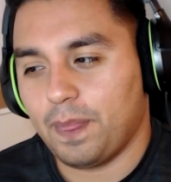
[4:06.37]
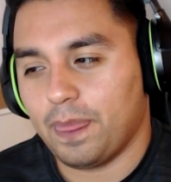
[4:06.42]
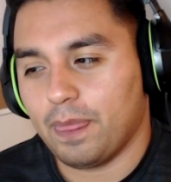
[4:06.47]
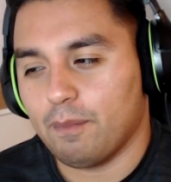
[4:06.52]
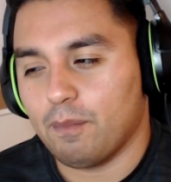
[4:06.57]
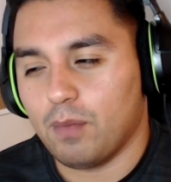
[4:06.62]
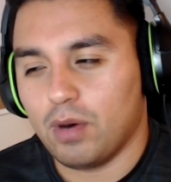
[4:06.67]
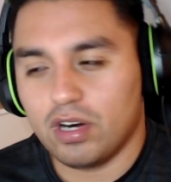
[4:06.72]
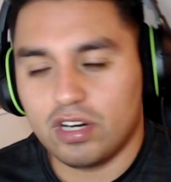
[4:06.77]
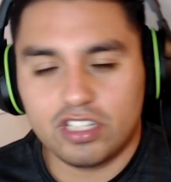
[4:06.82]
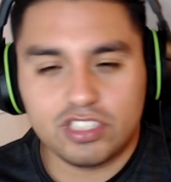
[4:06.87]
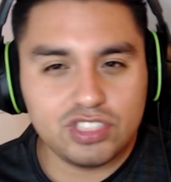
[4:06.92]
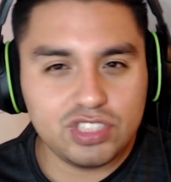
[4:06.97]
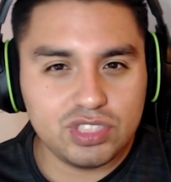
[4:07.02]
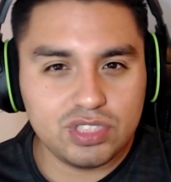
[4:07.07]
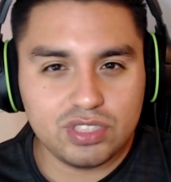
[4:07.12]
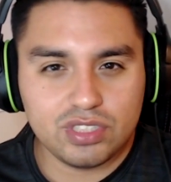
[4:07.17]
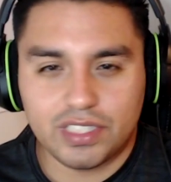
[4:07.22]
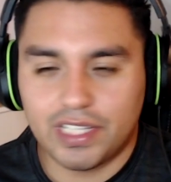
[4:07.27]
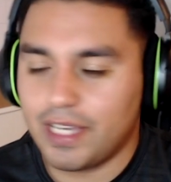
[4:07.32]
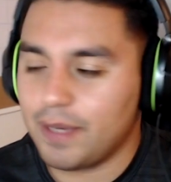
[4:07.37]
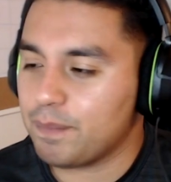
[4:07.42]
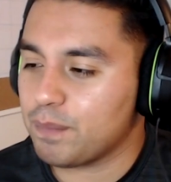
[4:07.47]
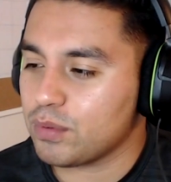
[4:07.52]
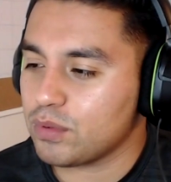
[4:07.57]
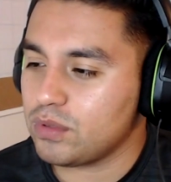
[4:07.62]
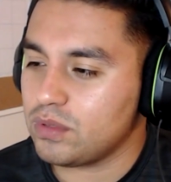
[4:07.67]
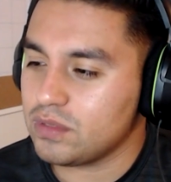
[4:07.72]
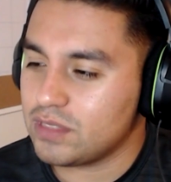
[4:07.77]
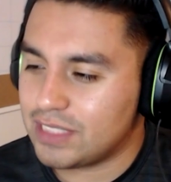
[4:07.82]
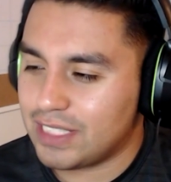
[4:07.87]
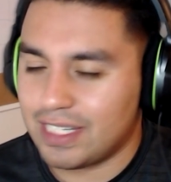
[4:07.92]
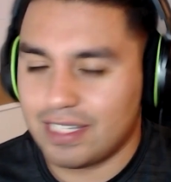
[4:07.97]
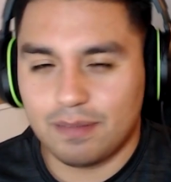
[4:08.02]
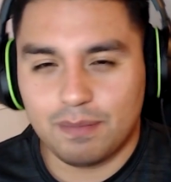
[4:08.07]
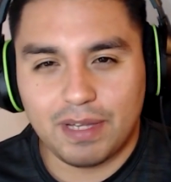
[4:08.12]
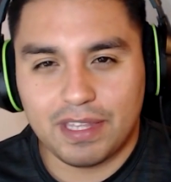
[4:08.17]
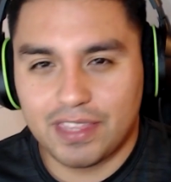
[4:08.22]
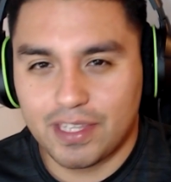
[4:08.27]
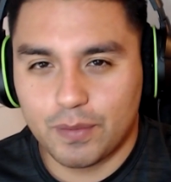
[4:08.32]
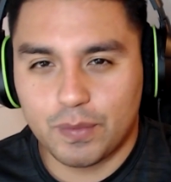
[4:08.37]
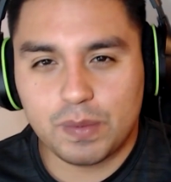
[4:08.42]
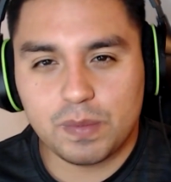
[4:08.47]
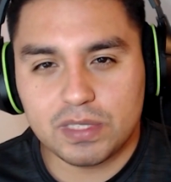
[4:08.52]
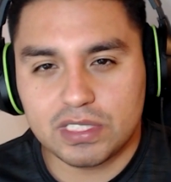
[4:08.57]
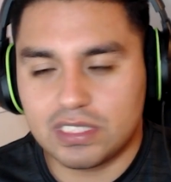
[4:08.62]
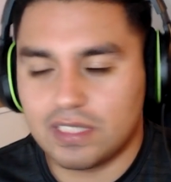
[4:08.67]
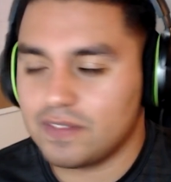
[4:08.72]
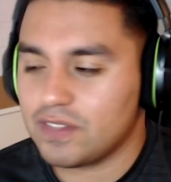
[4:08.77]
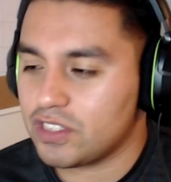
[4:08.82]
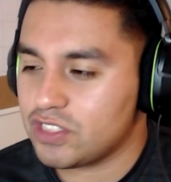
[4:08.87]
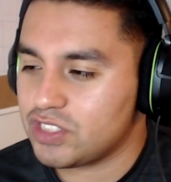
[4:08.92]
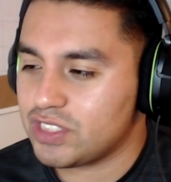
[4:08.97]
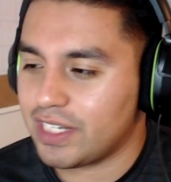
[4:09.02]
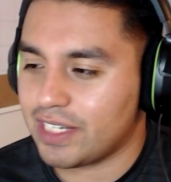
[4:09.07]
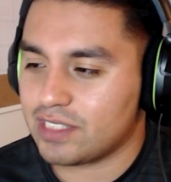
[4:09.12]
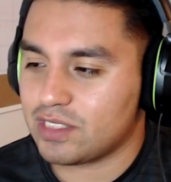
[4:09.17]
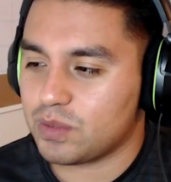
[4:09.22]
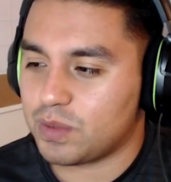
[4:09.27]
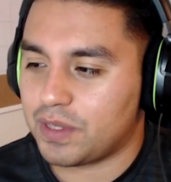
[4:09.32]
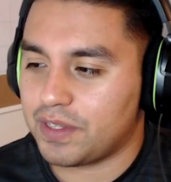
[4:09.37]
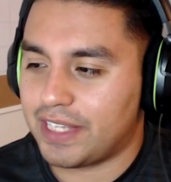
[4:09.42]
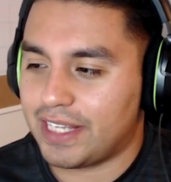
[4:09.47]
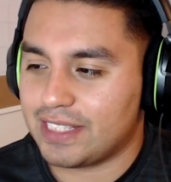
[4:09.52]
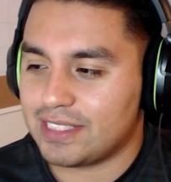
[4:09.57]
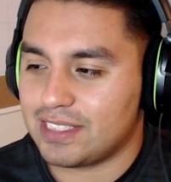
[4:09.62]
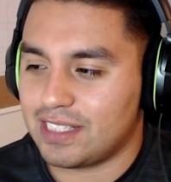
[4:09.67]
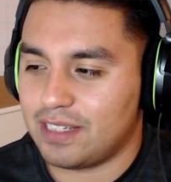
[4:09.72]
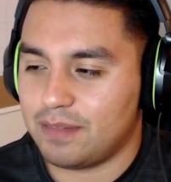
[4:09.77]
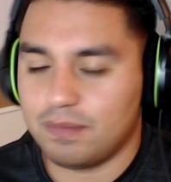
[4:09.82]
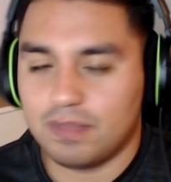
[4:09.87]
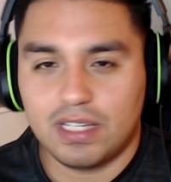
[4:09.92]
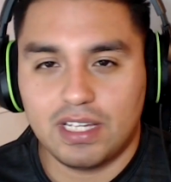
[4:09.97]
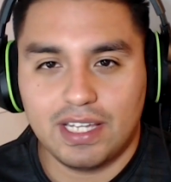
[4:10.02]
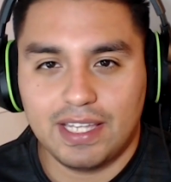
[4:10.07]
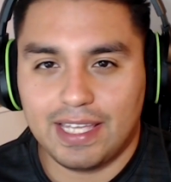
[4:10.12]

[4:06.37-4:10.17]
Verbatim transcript: March, April time? I think we received our checks around that time.